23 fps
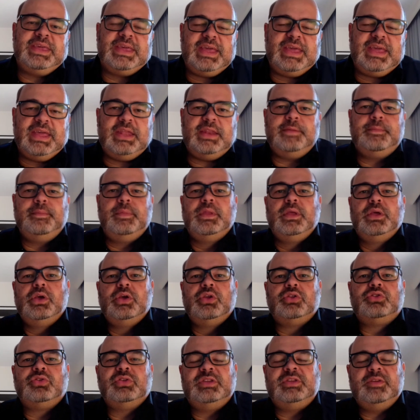begin
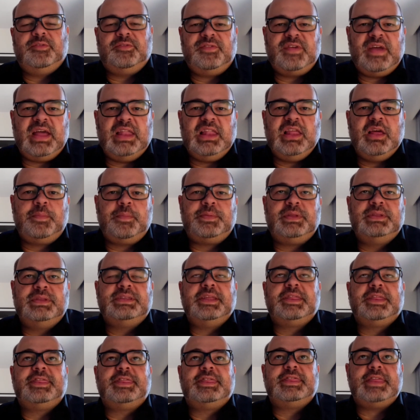to develop
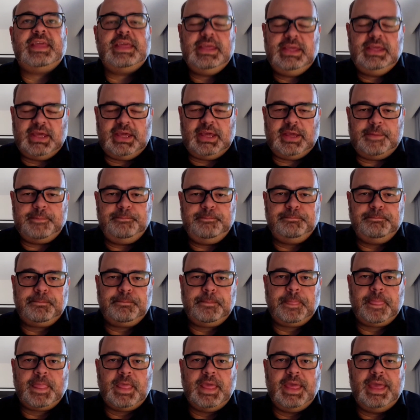the thinking
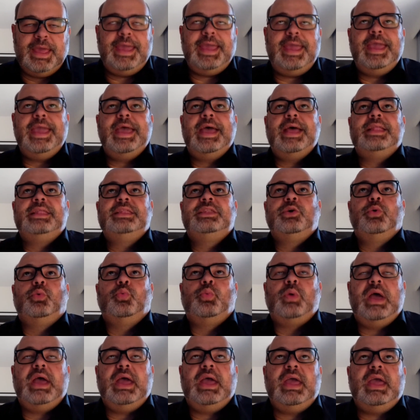and the
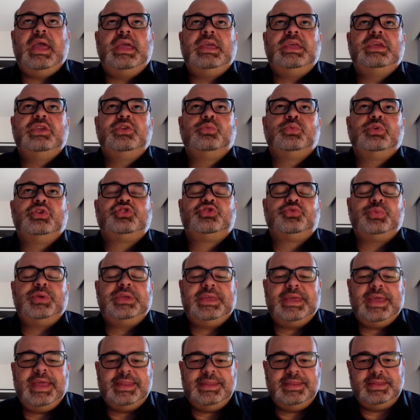way in which we
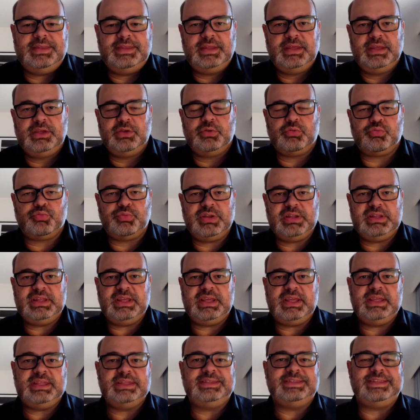can
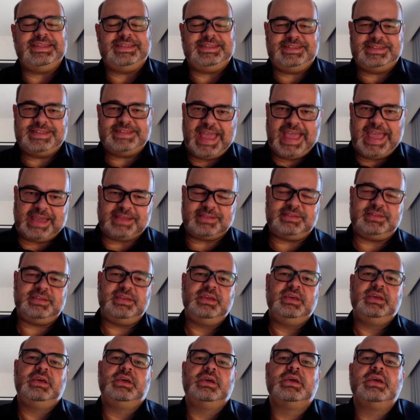really detect
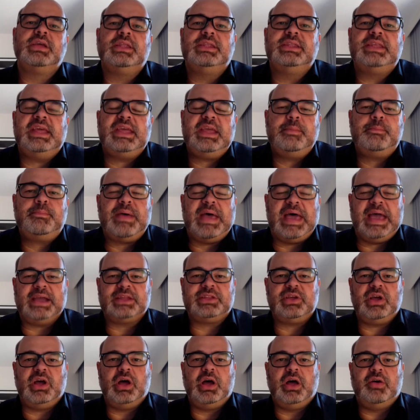the
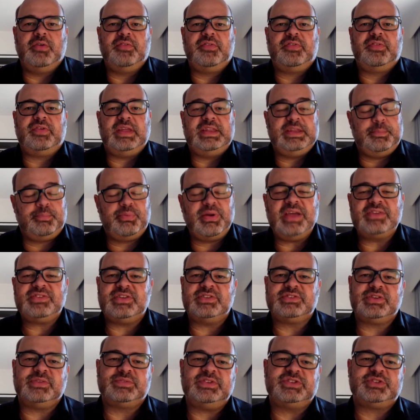impact of and the
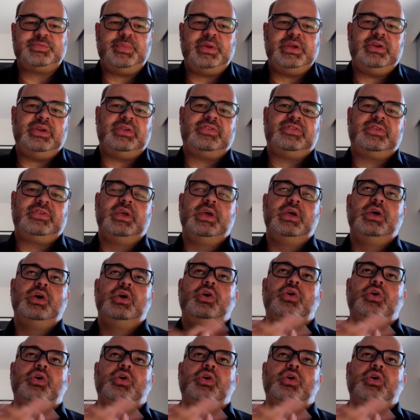presence of the spirits,